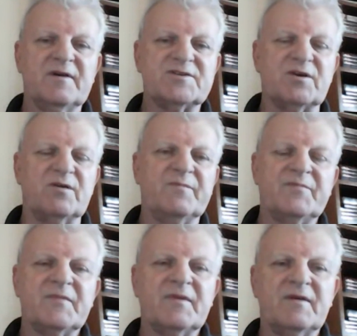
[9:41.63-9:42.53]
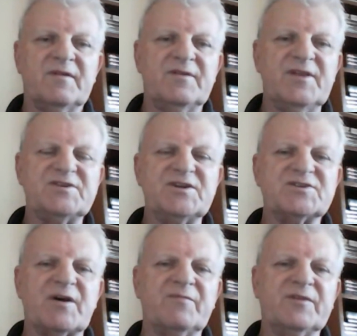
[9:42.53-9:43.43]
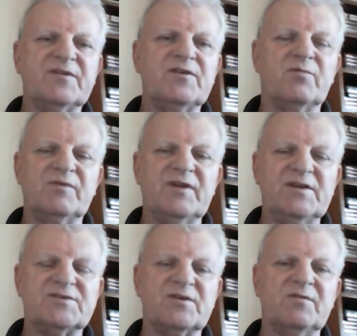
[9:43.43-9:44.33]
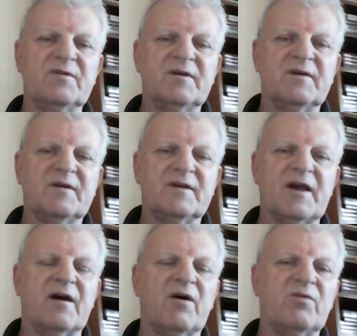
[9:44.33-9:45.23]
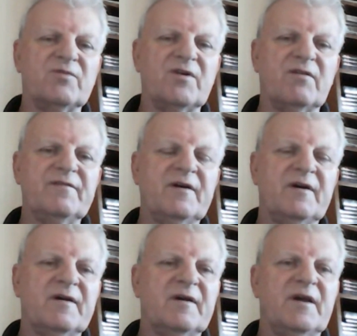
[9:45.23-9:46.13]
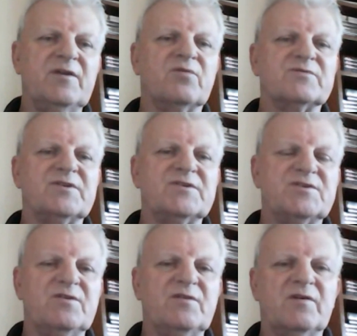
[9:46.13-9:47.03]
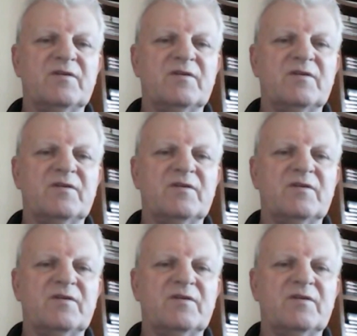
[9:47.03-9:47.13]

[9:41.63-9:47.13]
So this is something that you will need to get hold of in order to